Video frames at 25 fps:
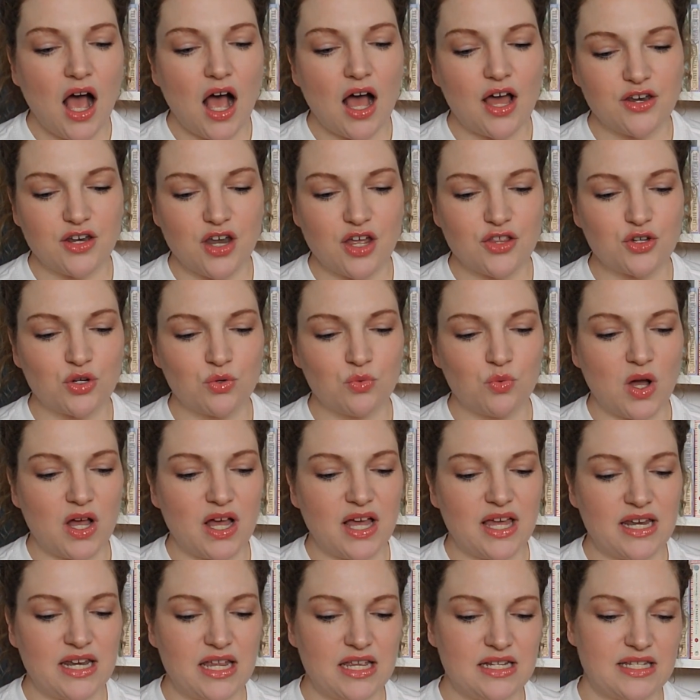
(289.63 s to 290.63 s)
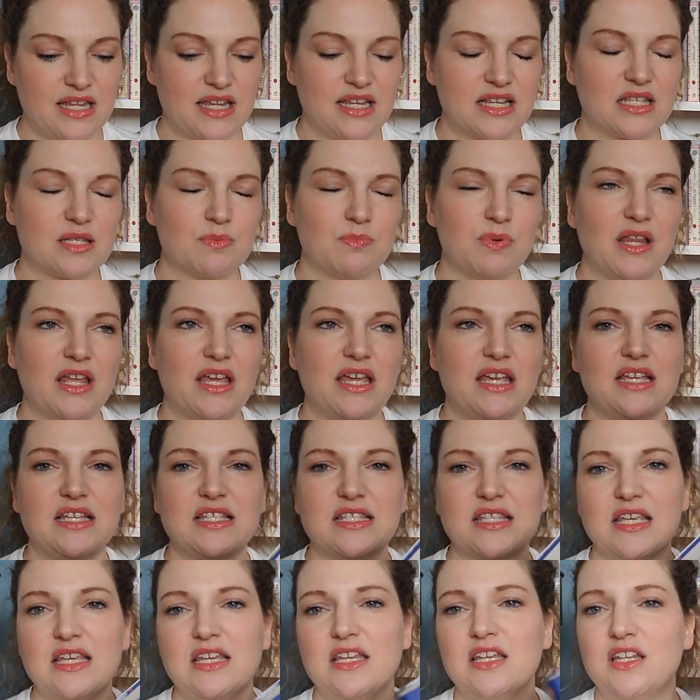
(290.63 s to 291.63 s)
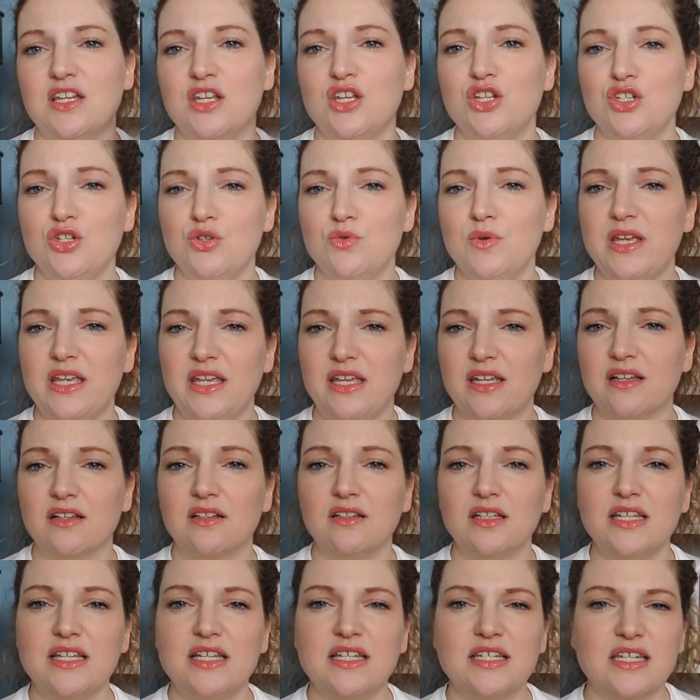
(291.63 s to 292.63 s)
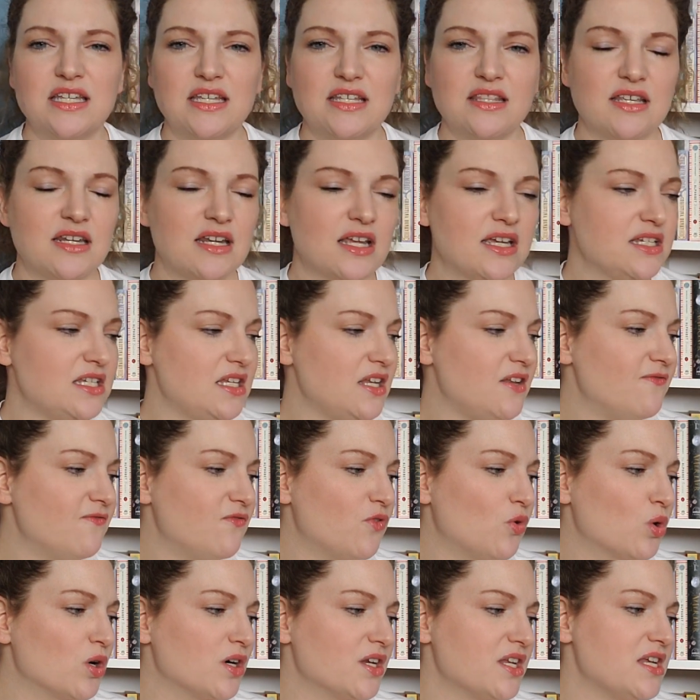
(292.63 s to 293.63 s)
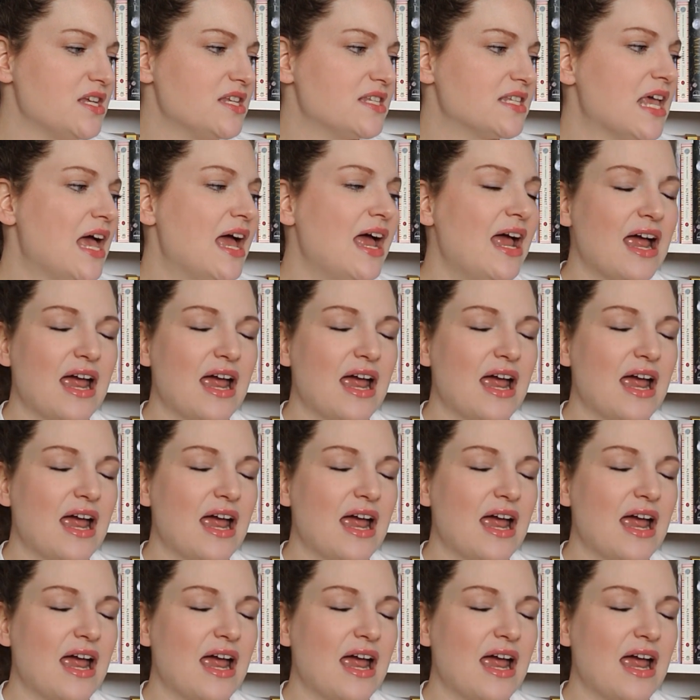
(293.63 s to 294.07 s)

Another one takes place in New England in the 1940s,